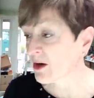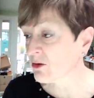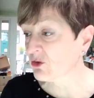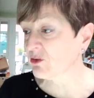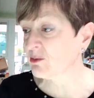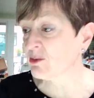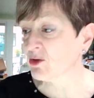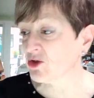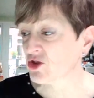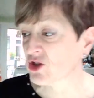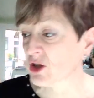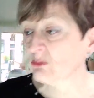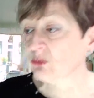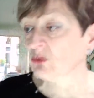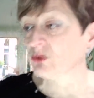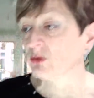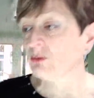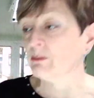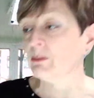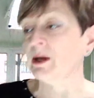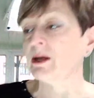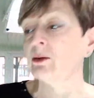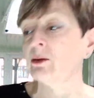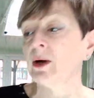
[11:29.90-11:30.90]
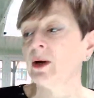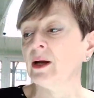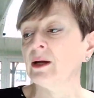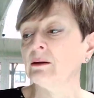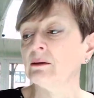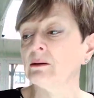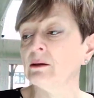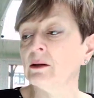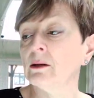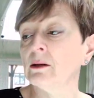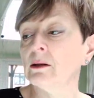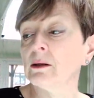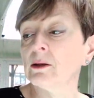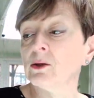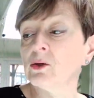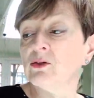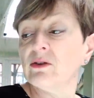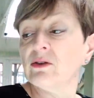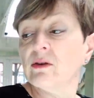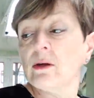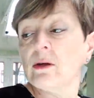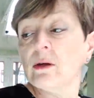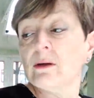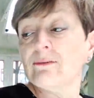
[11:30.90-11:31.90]
Christmas jumper on, by the way. Can you
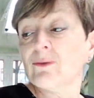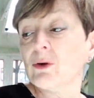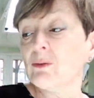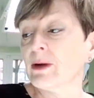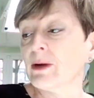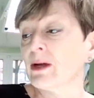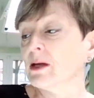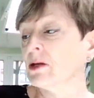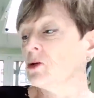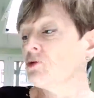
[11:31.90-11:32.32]
see I've got my